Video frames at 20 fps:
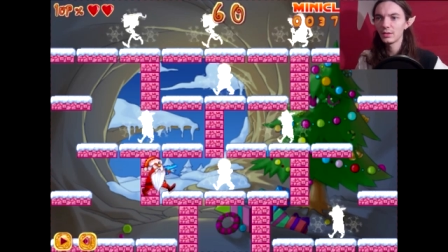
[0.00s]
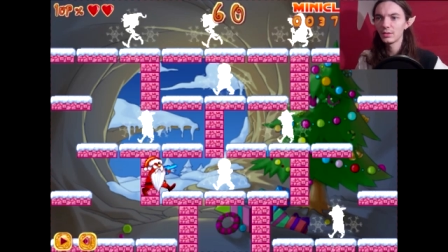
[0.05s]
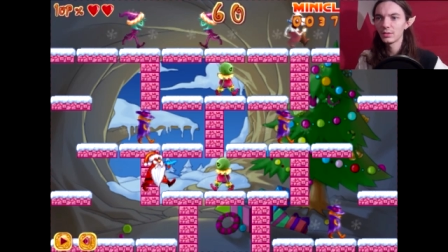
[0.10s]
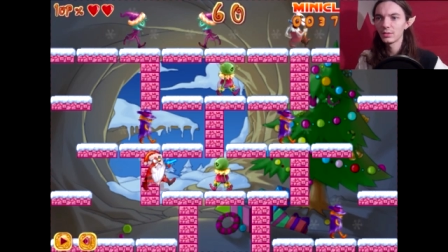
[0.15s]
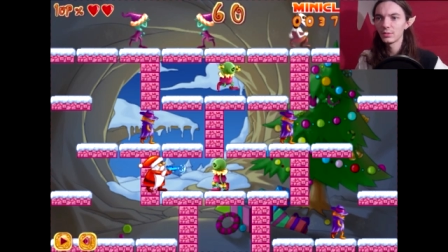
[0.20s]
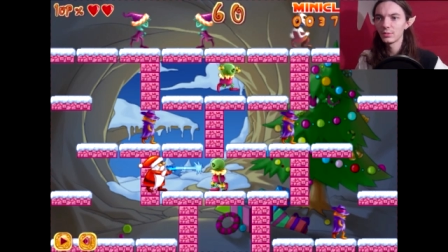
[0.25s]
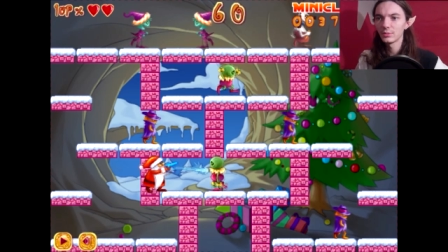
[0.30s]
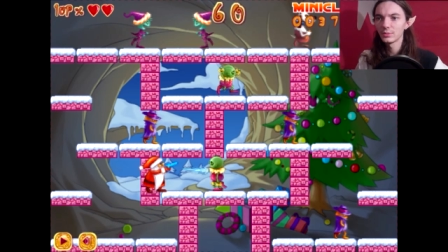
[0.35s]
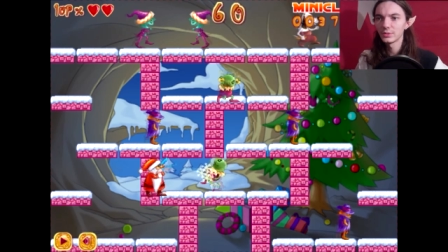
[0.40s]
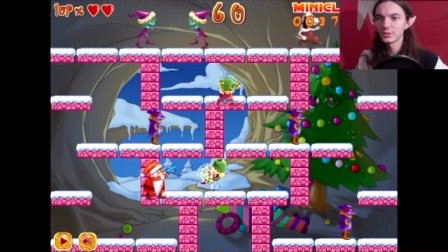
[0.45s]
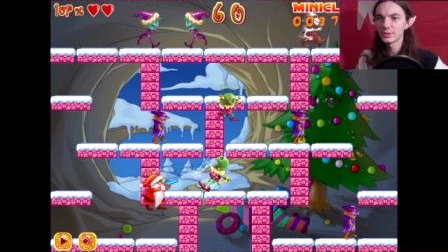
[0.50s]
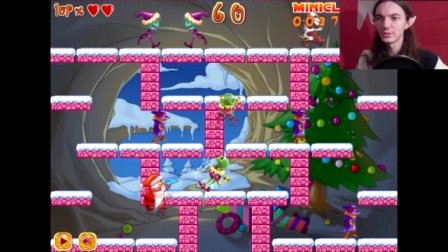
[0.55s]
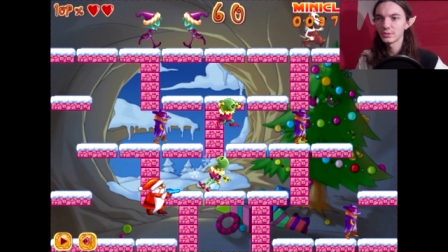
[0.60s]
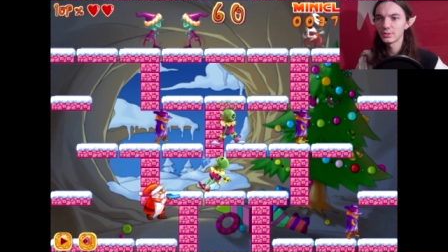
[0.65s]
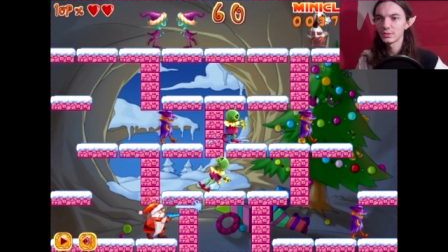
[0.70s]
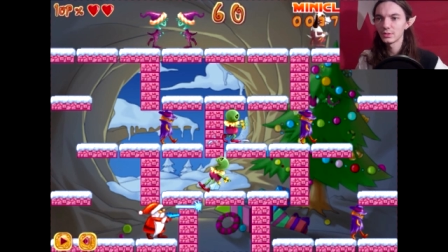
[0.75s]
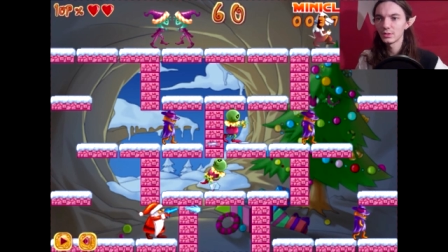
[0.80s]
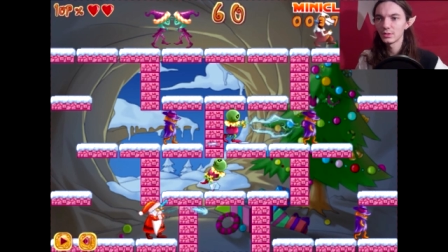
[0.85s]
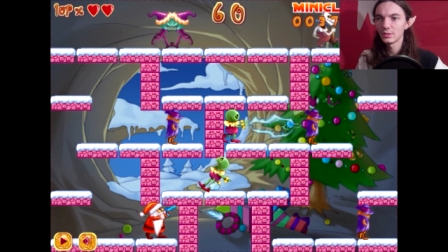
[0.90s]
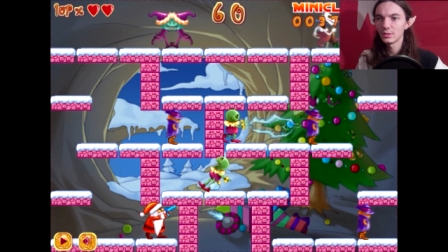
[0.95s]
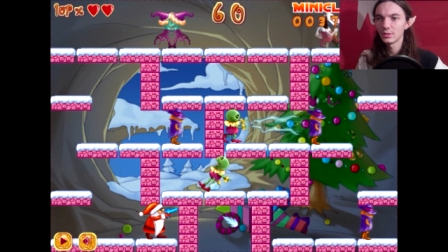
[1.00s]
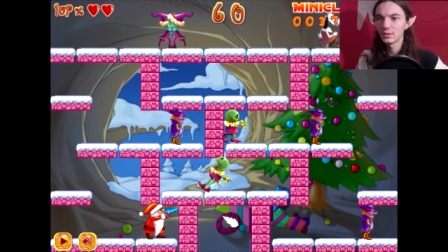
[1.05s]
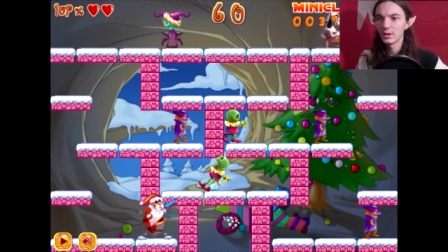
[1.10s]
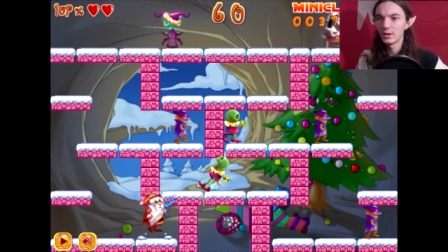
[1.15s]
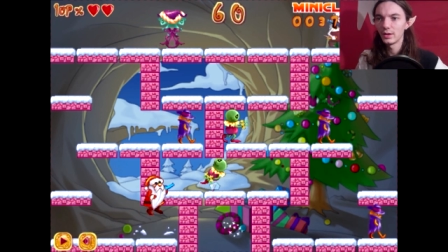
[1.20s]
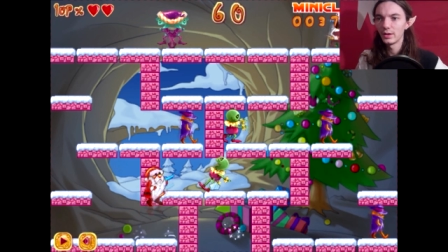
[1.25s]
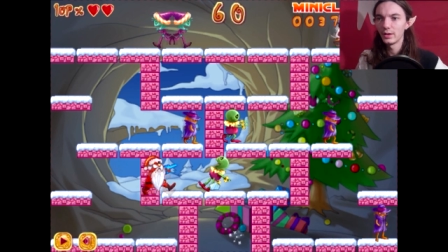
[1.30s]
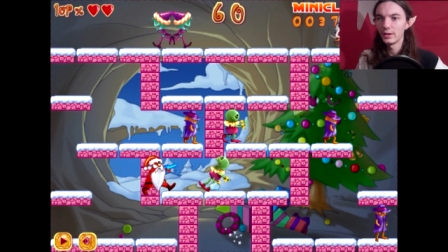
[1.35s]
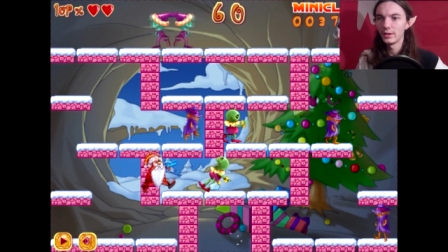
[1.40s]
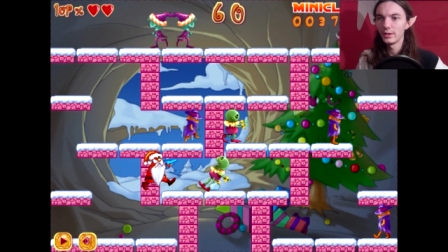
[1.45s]
those
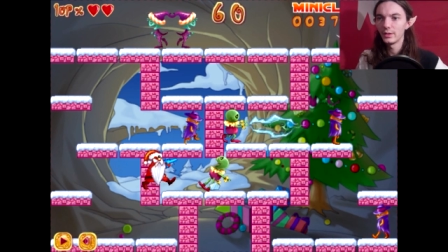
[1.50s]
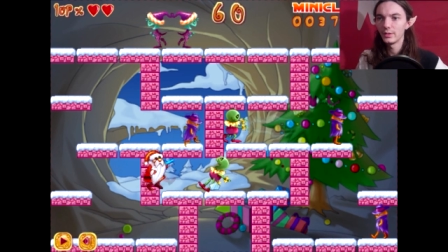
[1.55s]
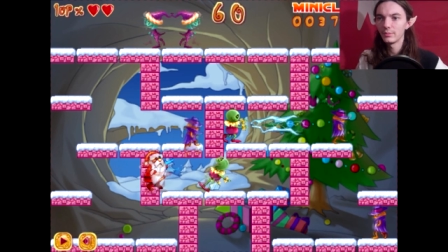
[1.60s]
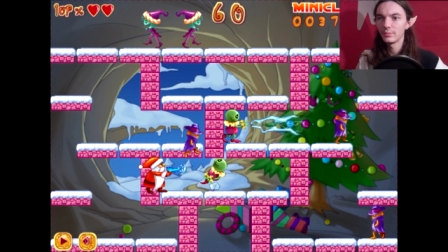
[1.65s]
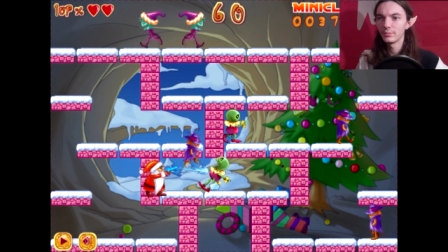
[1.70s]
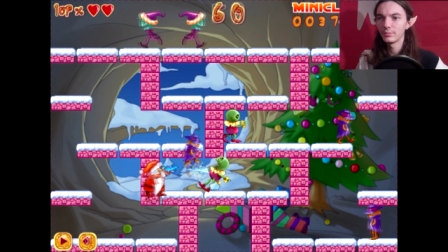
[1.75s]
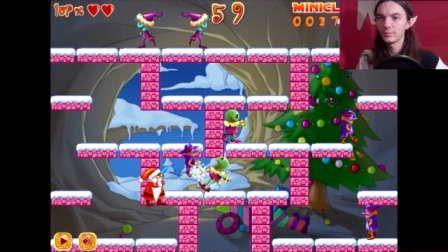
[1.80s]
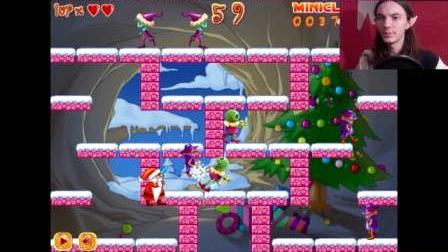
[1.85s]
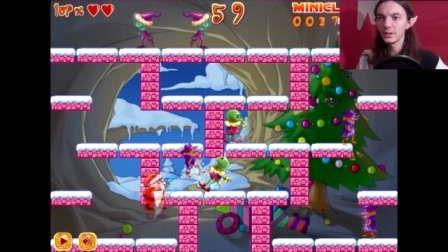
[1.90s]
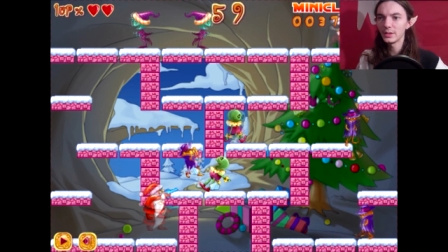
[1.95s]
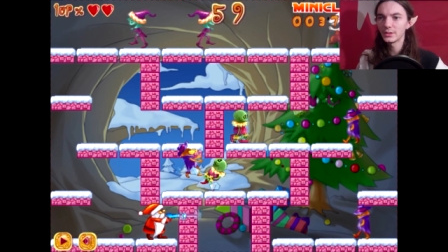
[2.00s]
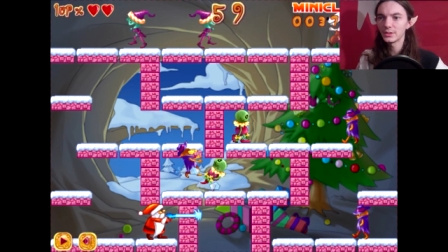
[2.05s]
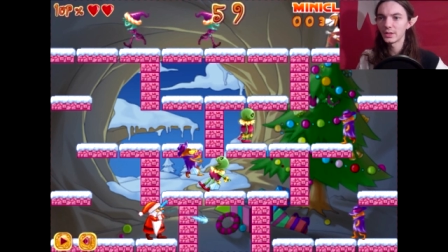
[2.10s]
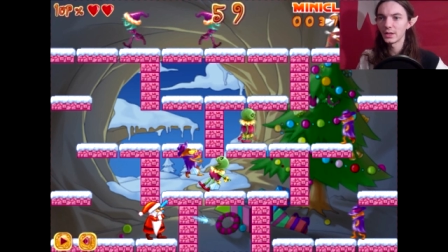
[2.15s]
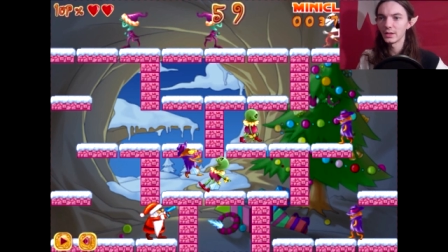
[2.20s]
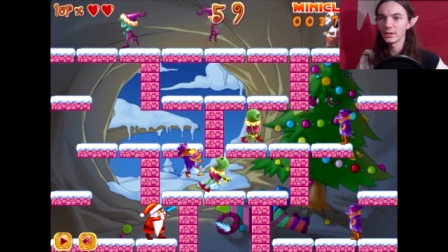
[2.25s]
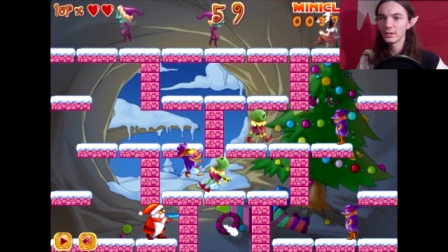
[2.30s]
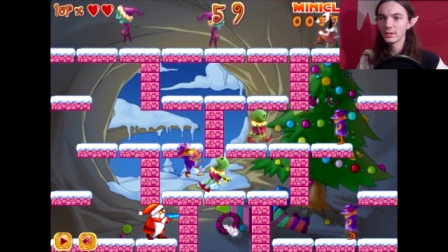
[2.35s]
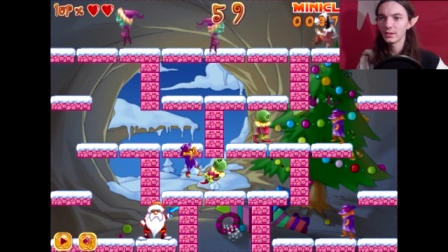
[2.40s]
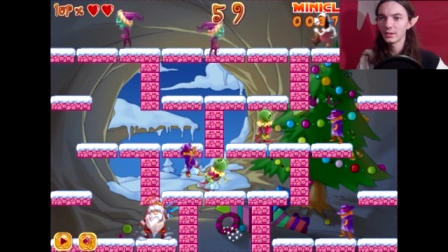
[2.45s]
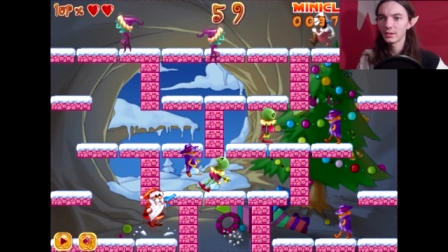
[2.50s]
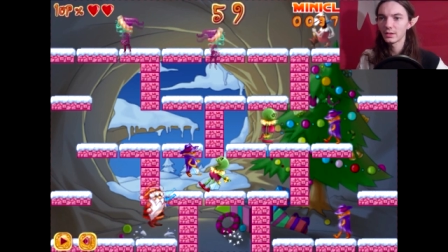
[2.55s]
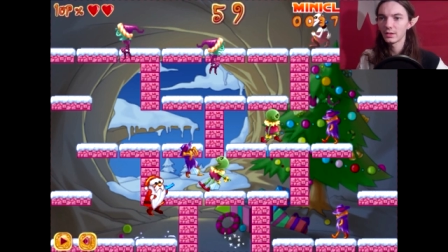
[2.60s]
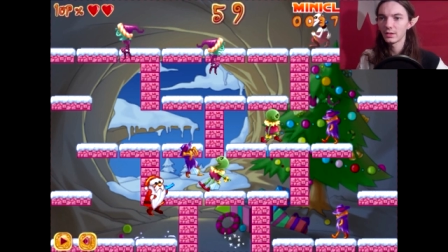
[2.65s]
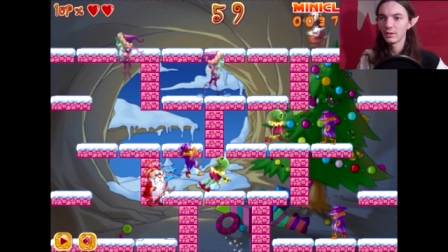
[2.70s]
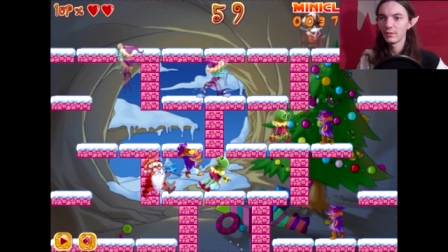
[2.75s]
uh, big chests